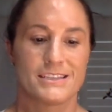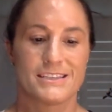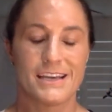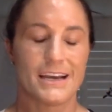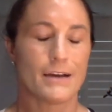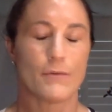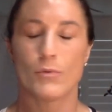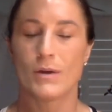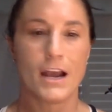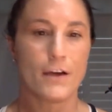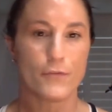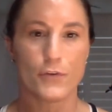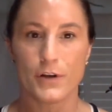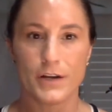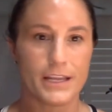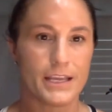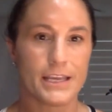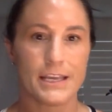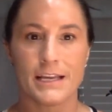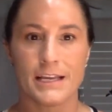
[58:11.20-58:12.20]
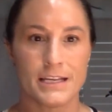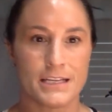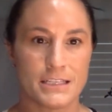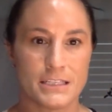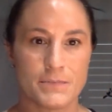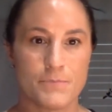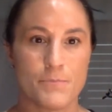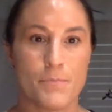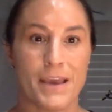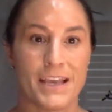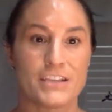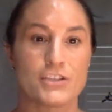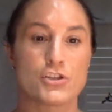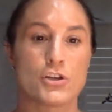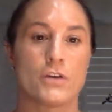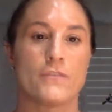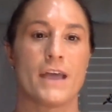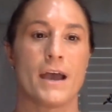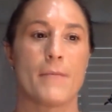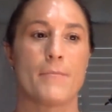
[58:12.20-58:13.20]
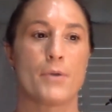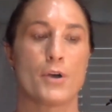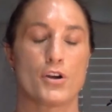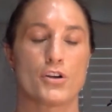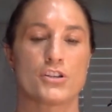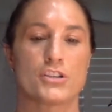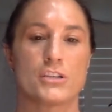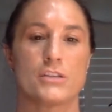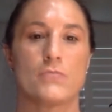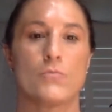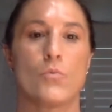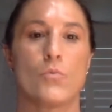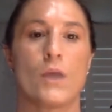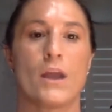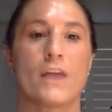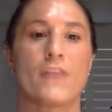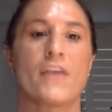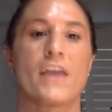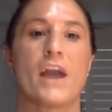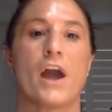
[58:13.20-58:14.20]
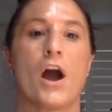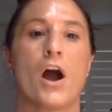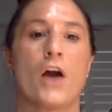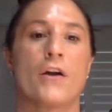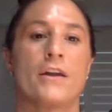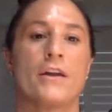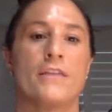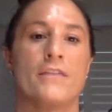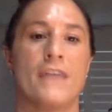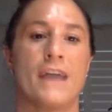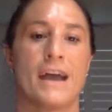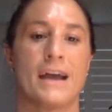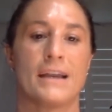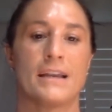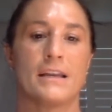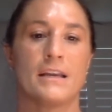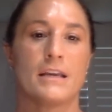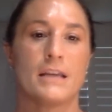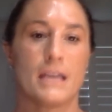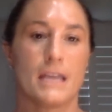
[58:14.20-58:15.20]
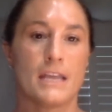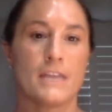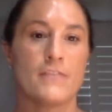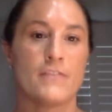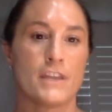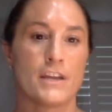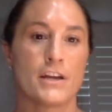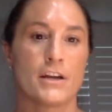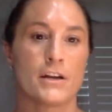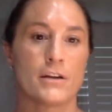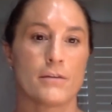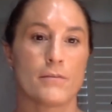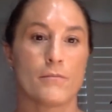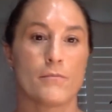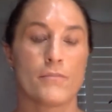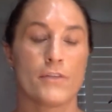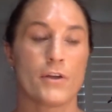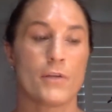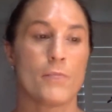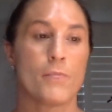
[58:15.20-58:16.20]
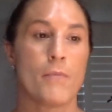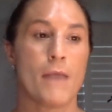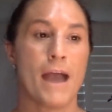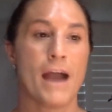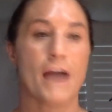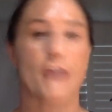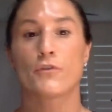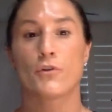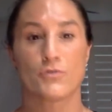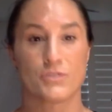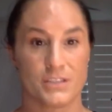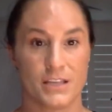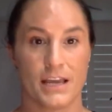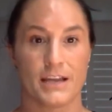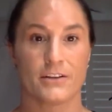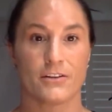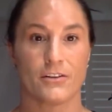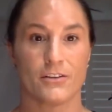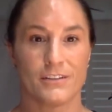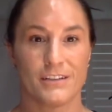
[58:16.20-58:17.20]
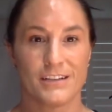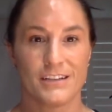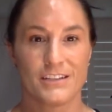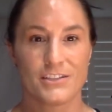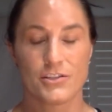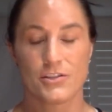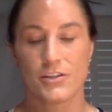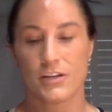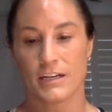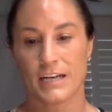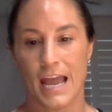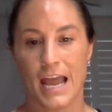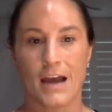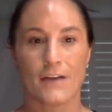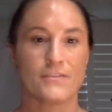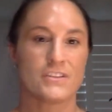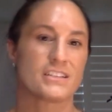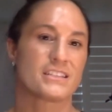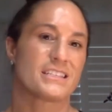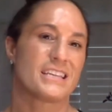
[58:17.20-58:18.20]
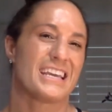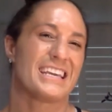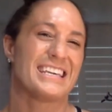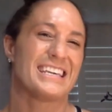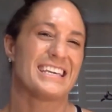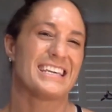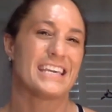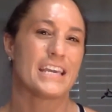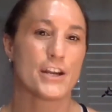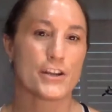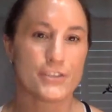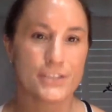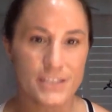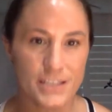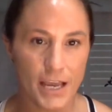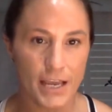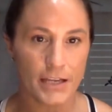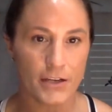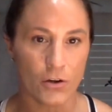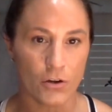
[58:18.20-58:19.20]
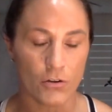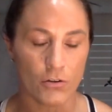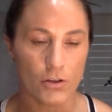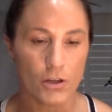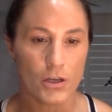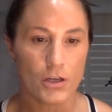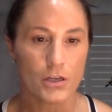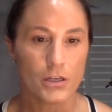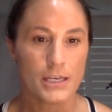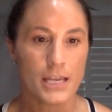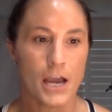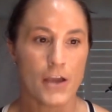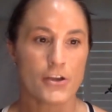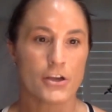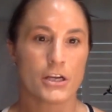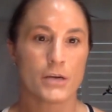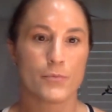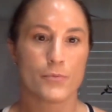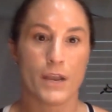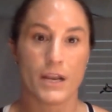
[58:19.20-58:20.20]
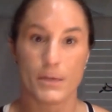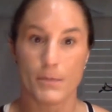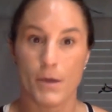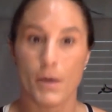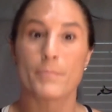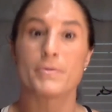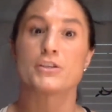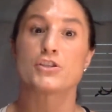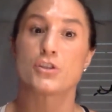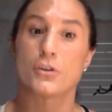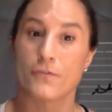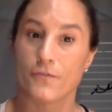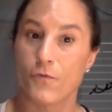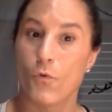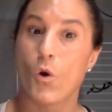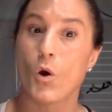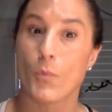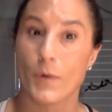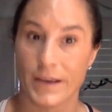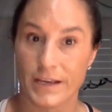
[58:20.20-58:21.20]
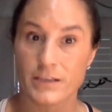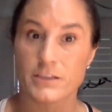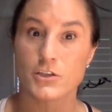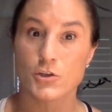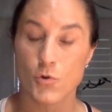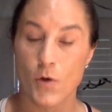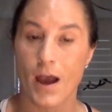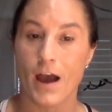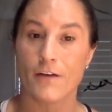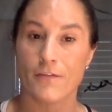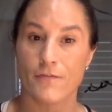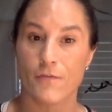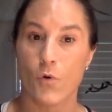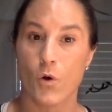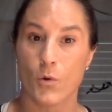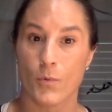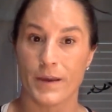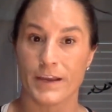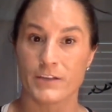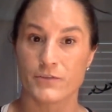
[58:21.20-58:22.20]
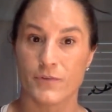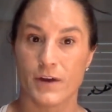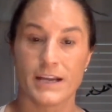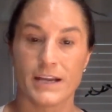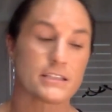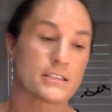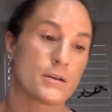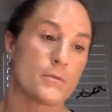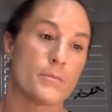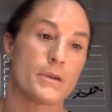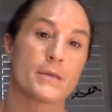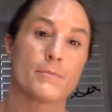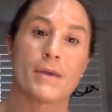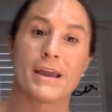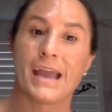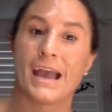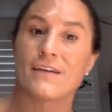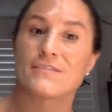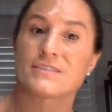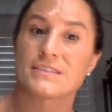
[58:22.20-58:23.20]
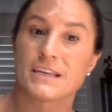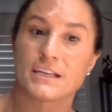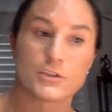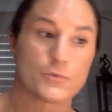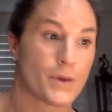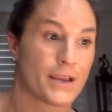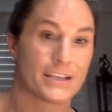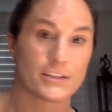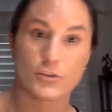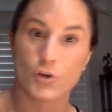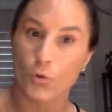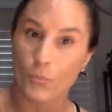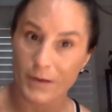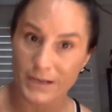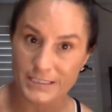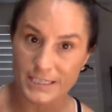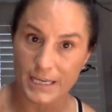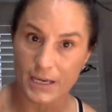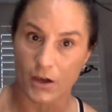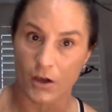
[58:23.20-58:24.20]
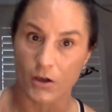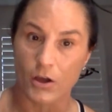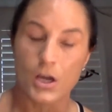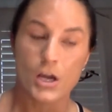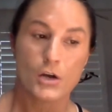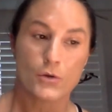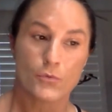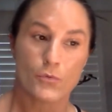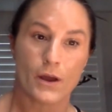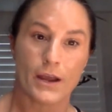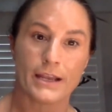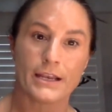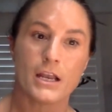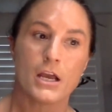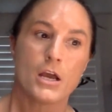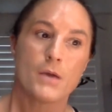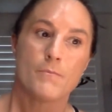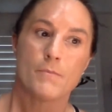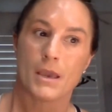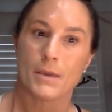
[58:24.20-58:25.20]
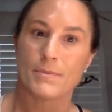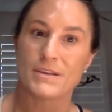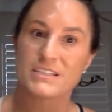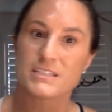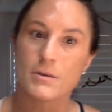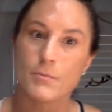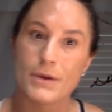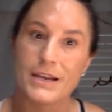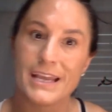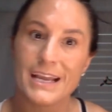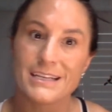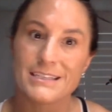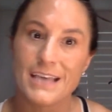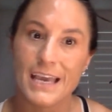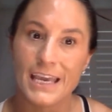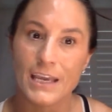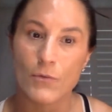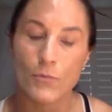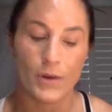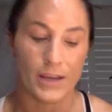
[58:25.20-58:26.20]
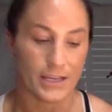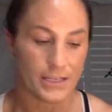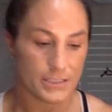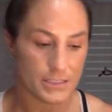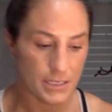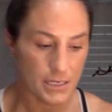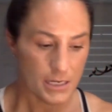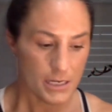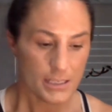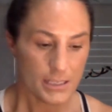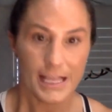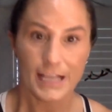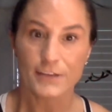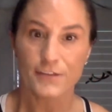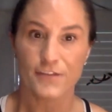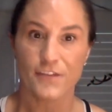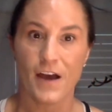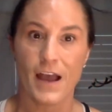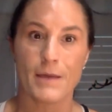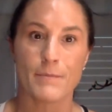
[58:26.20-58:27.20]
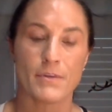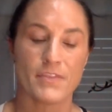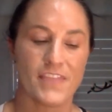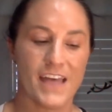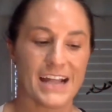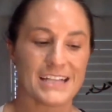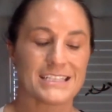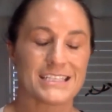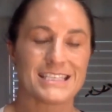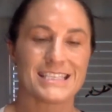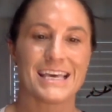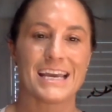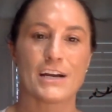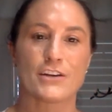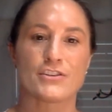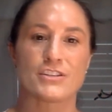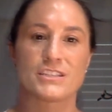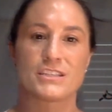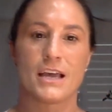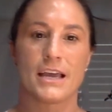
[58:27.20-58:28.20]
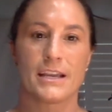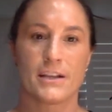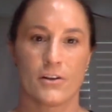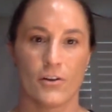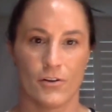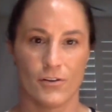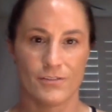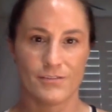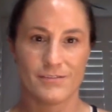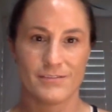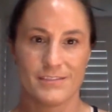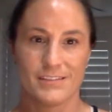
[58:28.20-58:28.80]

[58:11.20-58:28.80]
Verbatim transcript: whatever it is based on that person where they are in that in their their macro cycle so they're going to have this say year cycle now you're going to break them up into four weeks you have four weeks right somebody may have six weeks no big deal right maybe somebody has eight weeks that's fine but that's their cycle